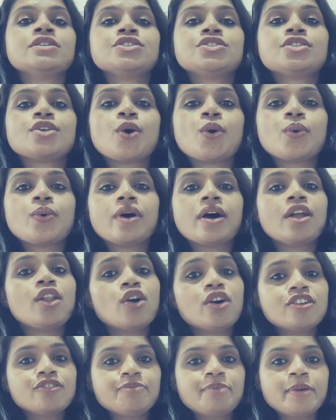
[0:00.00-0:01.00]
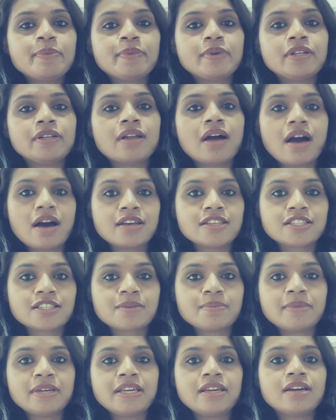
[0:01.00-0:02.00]
So a lot of people
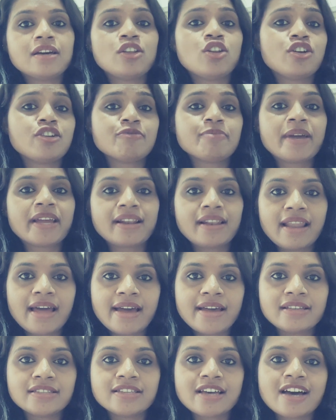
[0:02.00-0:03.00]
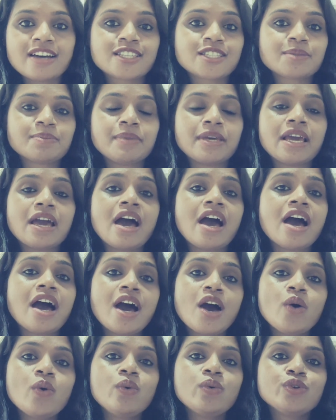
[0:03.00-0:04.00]
ask me, a lot of my clients ask me,
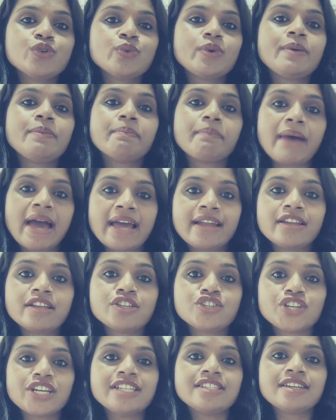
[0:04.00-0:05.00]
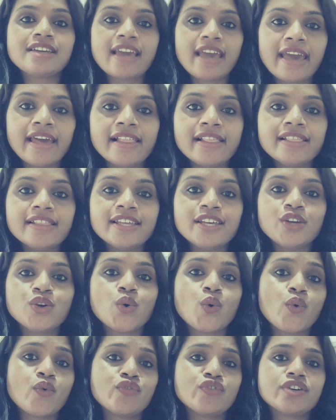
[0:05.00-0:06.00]
how do we manage eating
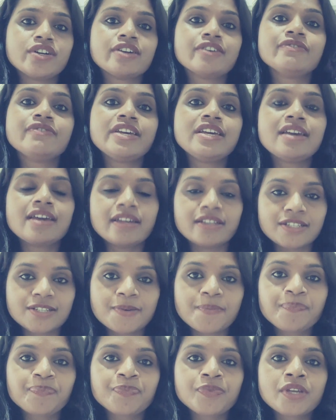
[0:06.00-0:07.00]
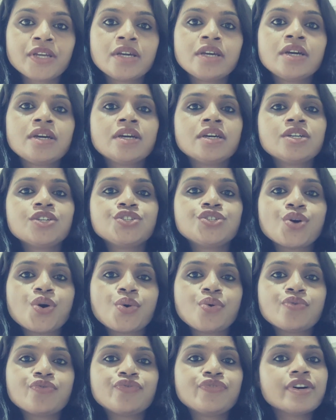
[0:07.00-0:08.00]
healthy over a weekend?
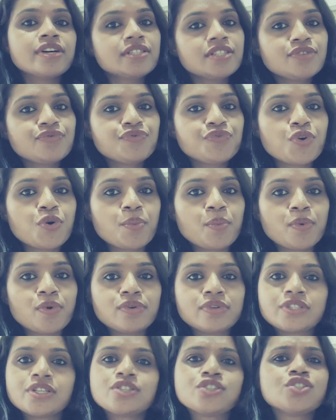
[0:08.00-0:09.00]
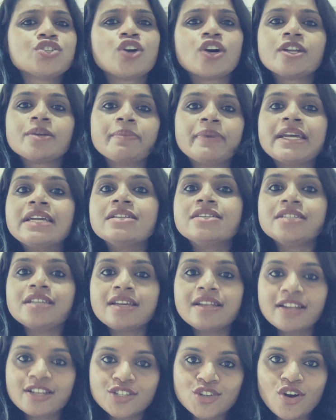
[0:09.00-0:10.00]
So first and foremost, it's not a big
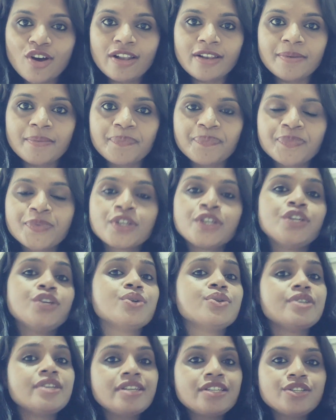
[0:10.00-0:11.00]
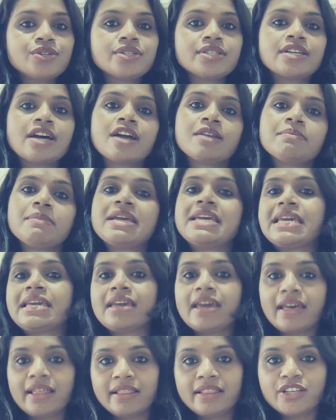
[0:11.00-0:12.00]
deal at all. You need to start
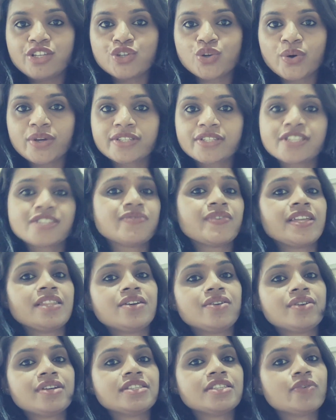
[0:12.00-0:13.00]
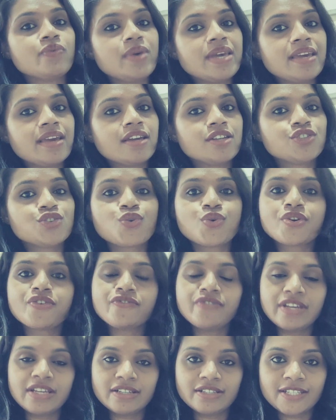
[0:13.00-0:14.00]
making healthy choices, whether it's a weekend or
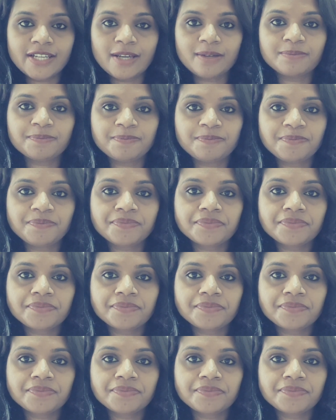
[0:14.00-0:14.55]
a weekday.